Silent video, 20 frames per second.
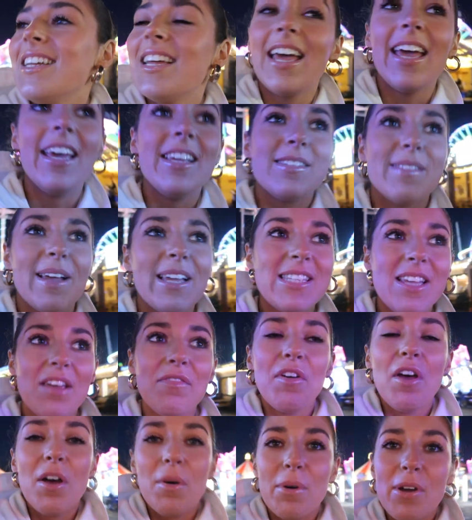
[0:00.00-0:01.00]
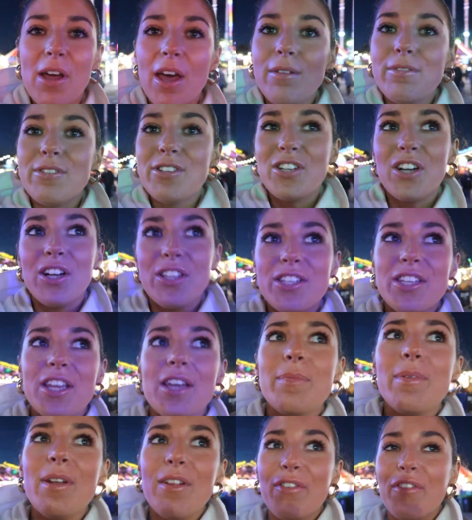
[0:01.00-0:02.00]
It is massive. We're going to
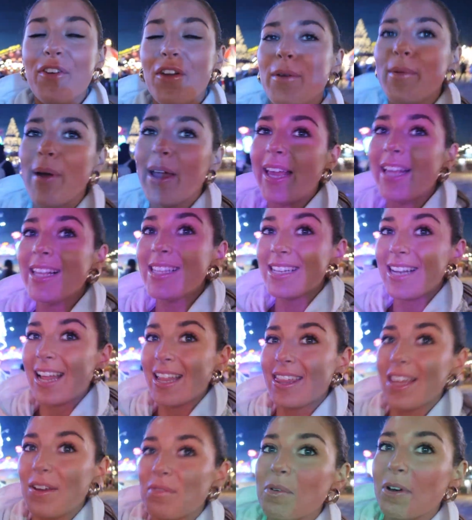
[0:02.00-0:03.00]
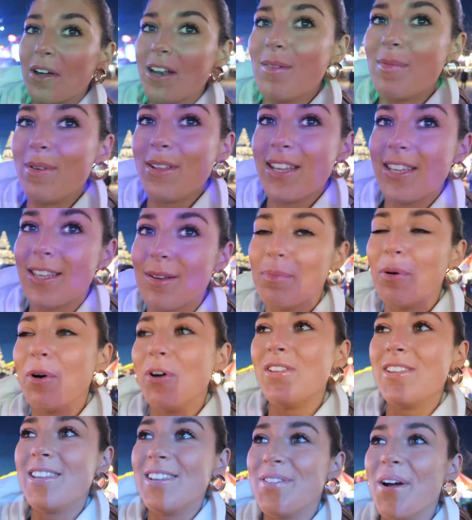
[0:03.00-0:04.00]
Nottingham in a few weeks and I think we're going to be
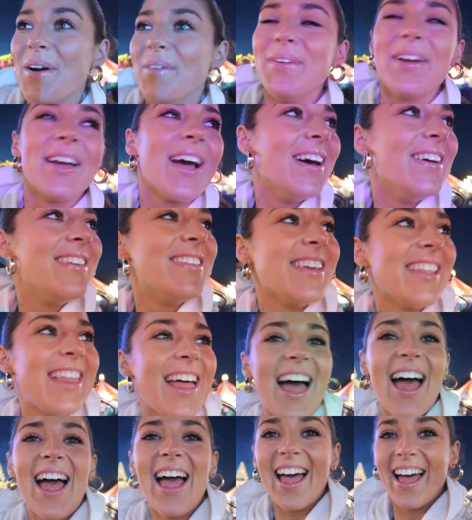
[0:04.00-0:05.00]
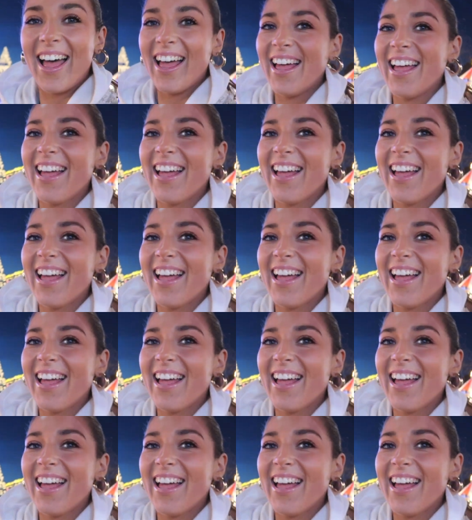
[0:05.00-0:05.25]
disappointed when we go to there.